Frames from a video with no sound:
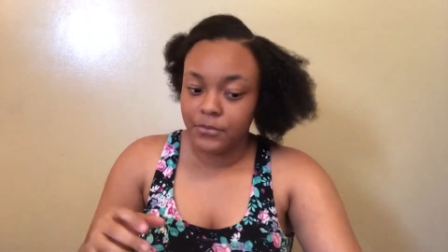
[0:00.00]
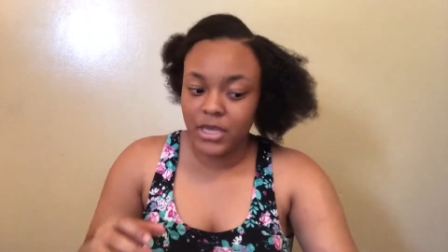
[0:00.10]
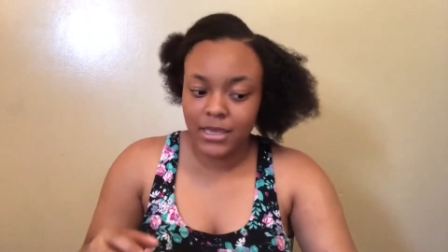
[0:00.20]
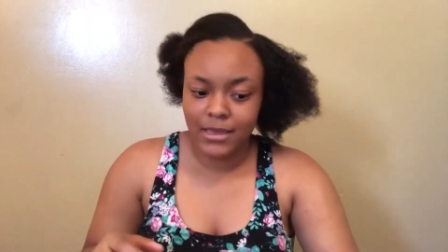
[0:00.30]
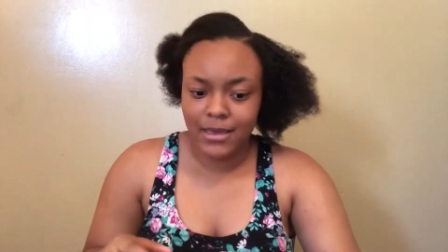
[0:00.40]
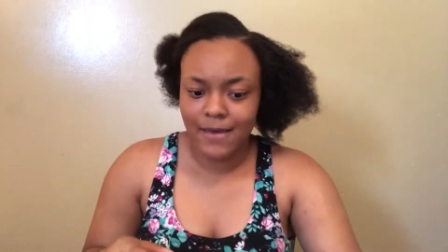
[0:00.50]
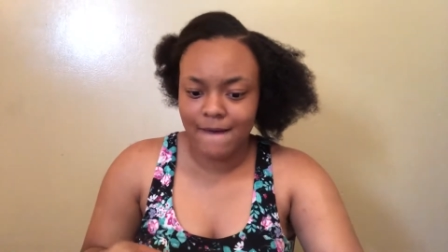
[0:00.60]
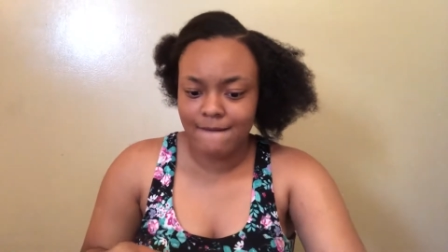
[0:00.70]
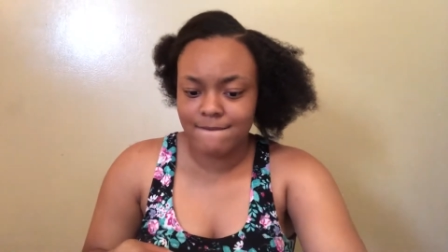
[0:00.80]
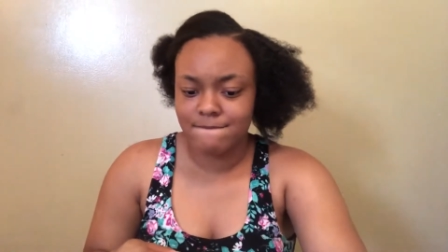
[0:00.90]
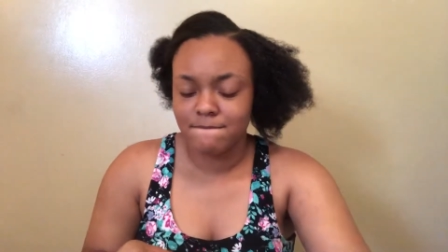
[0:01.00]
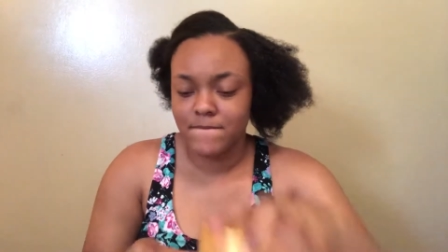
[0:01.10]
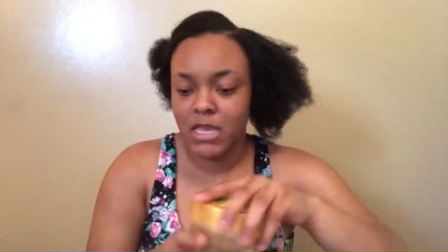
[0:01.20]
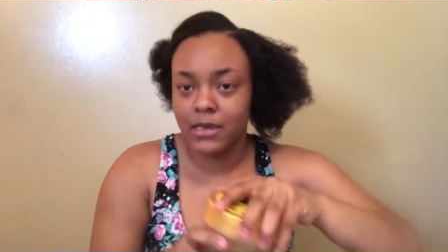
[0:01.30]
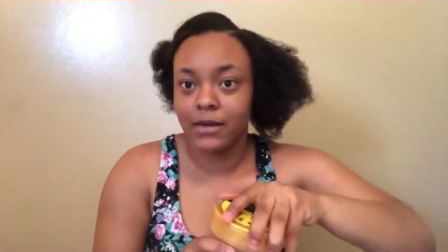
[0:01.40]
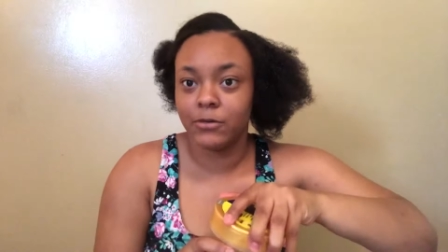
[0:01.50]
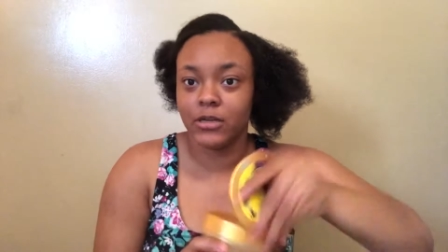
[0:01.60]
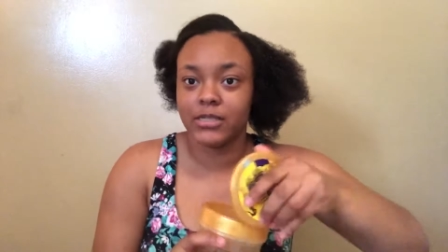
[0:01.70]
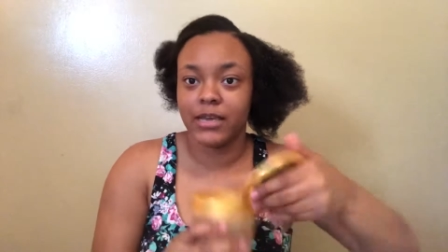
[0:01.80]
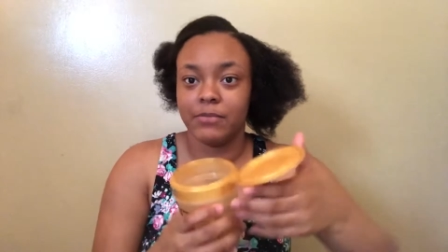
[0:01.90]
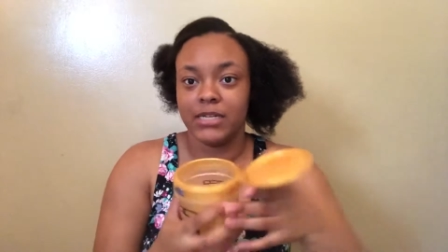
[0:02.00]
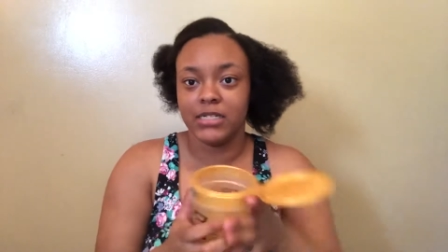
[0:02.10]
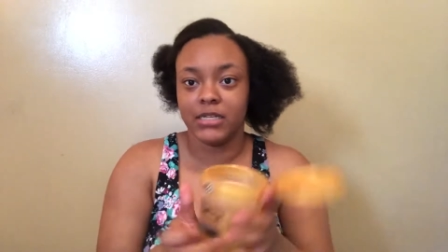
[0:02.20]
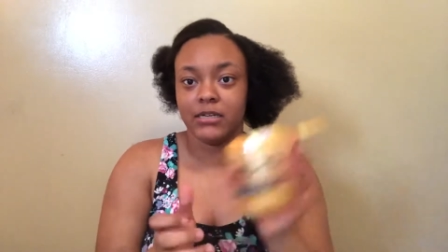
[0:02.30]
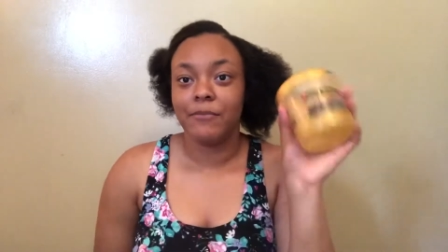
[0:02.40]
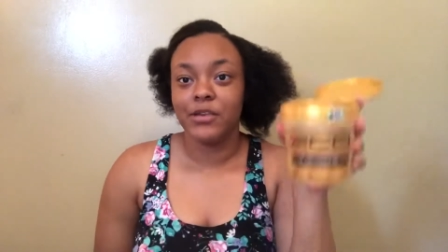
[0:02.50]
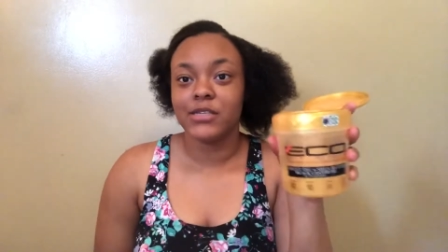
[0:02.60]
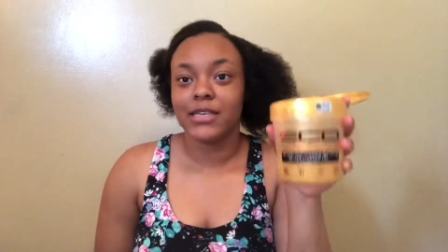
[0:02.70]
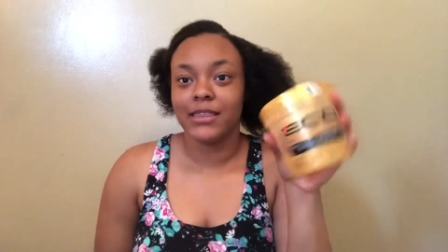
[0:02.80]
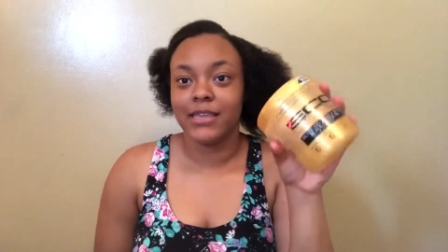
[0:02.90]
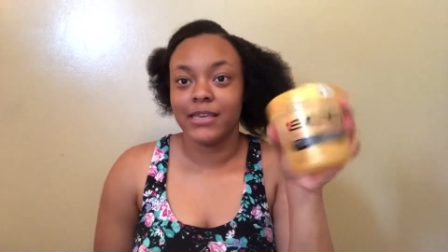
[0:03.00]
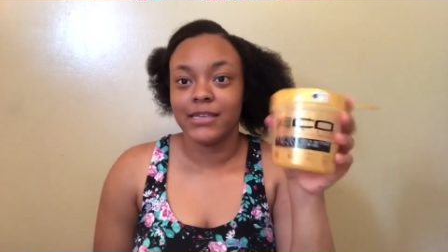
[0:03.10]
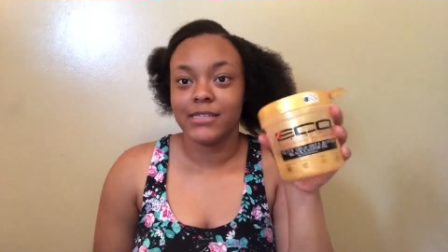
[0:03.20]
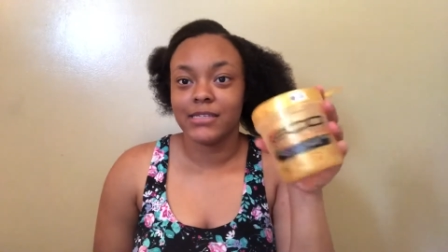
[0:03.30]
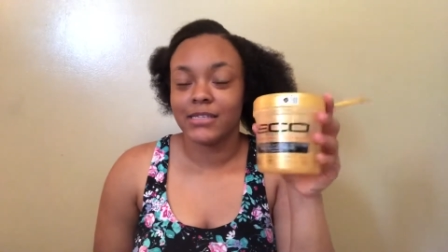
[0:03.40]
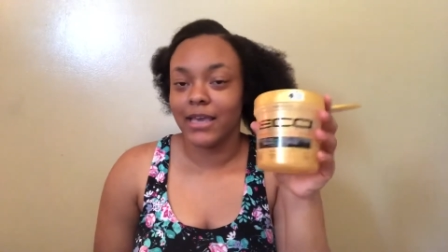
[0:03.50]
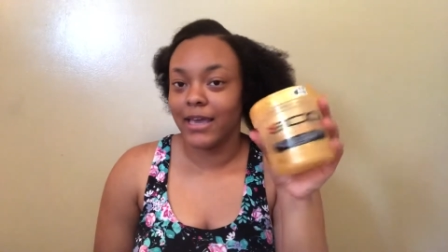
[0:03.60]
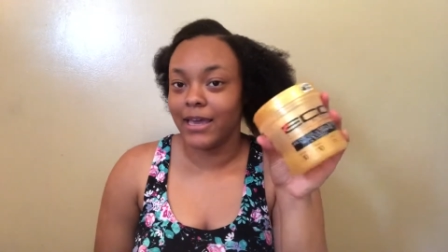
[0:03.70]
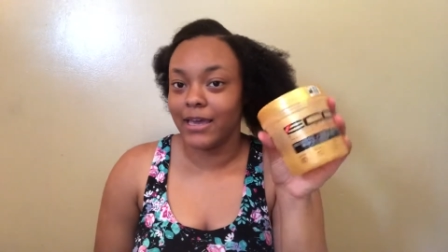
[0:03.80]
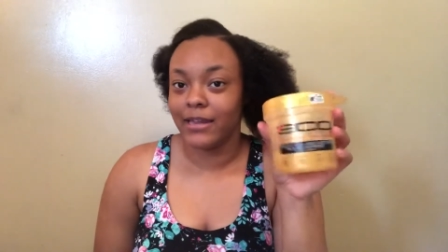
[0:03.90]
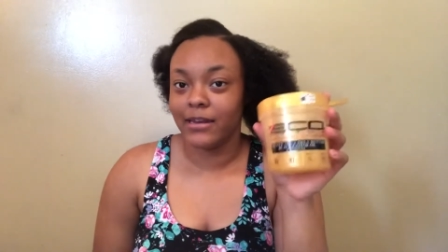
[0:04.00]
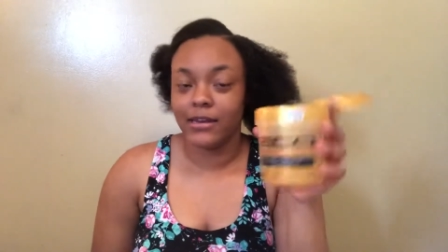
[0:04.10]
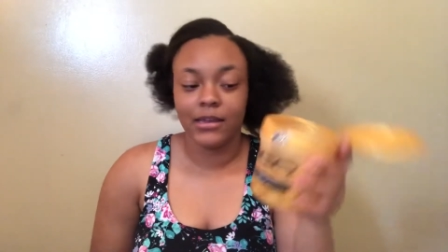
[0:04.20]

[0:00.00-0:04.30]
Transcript: But yeah, I'm gonna take my gel. I'm using this, and